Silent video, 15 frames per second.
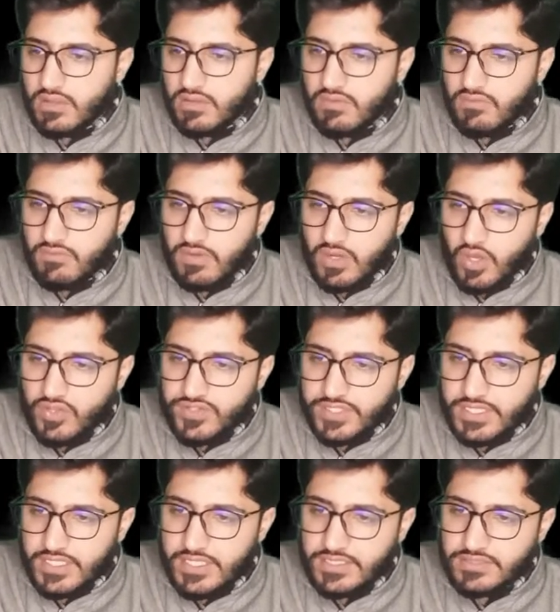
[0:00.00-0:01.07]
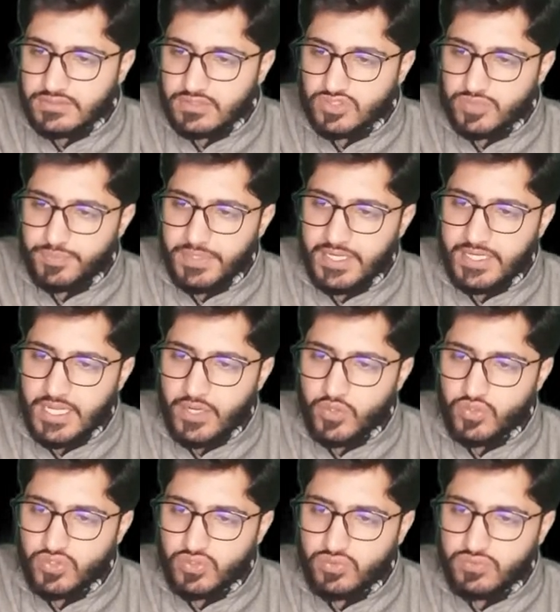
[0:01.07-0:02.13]
Velocity is speed 10
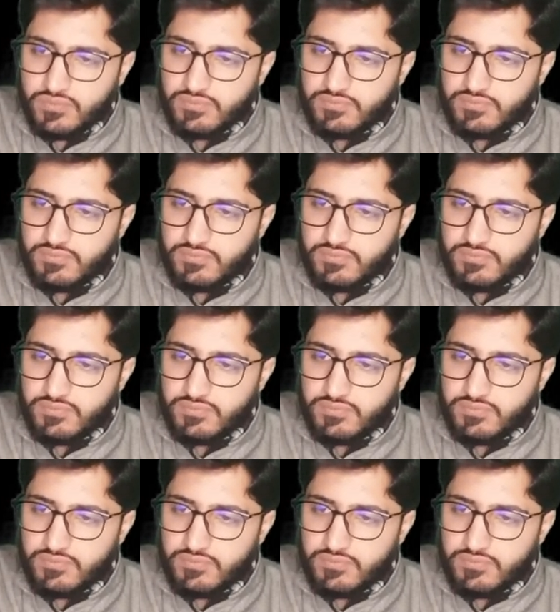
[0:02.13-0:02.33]
root 2.